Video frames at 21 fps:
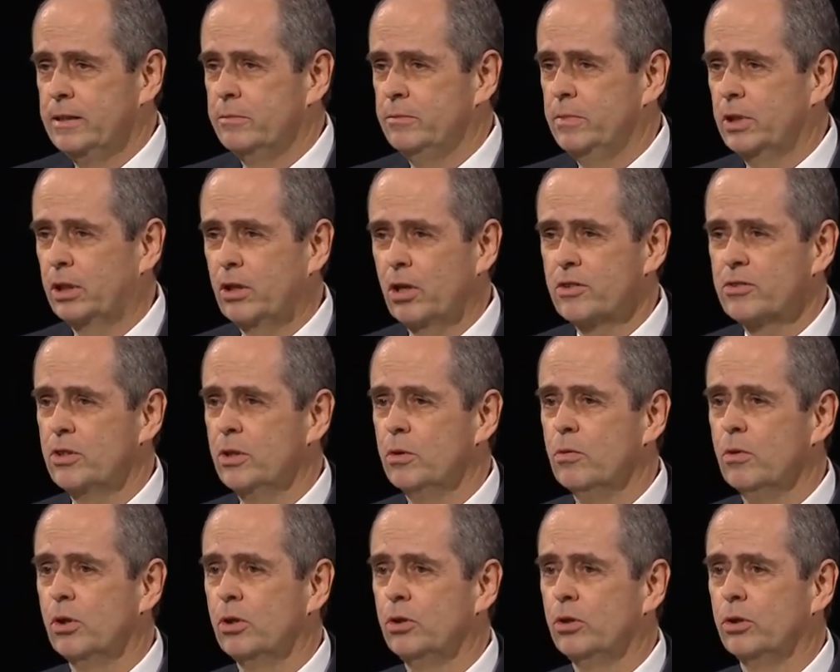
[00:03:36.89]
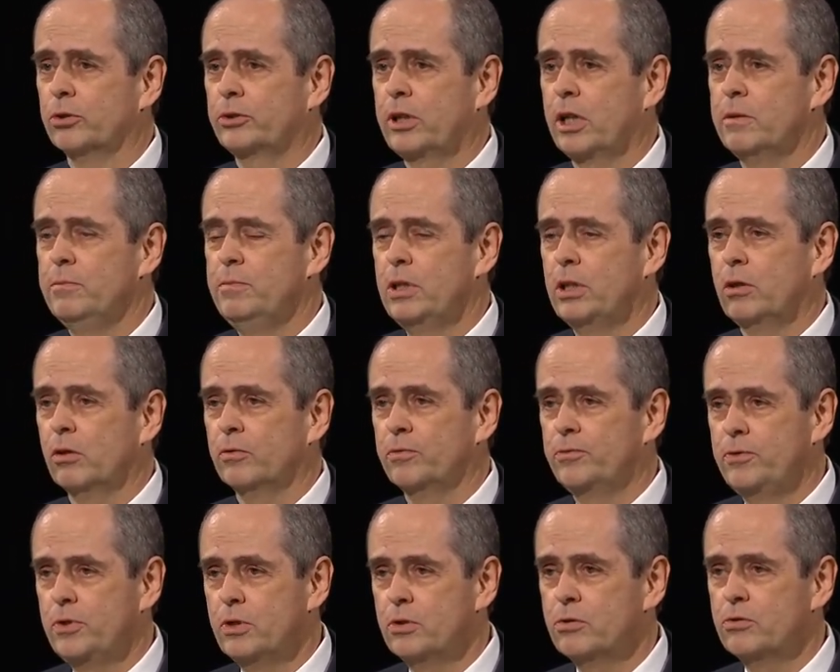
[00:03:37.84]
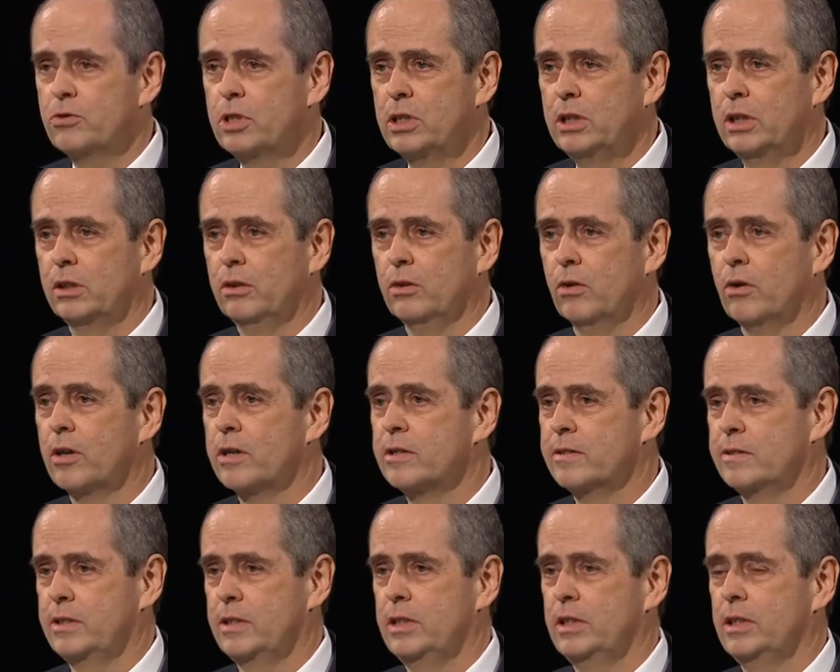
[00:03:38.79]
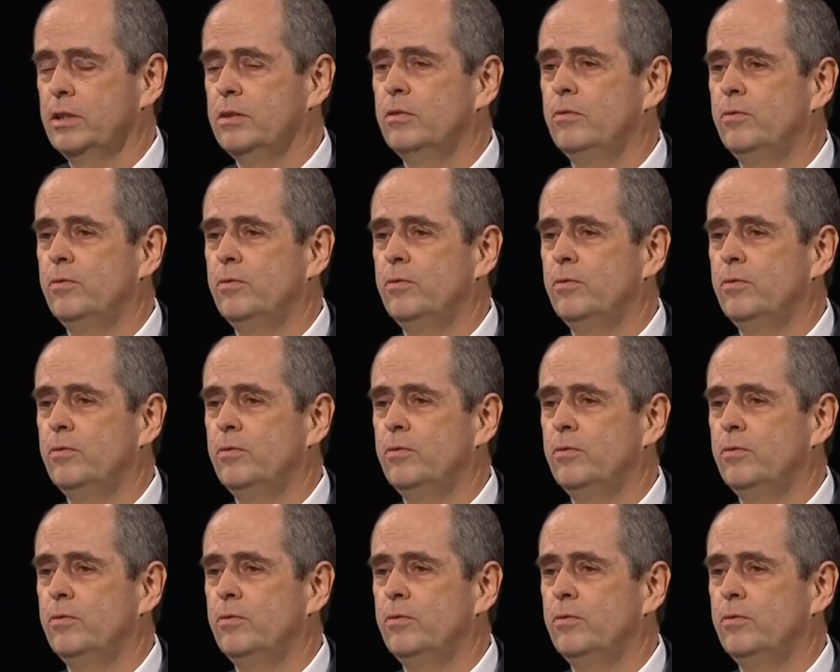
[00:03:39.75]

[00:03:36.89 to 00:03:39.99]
Because the world can be confusing and noisy,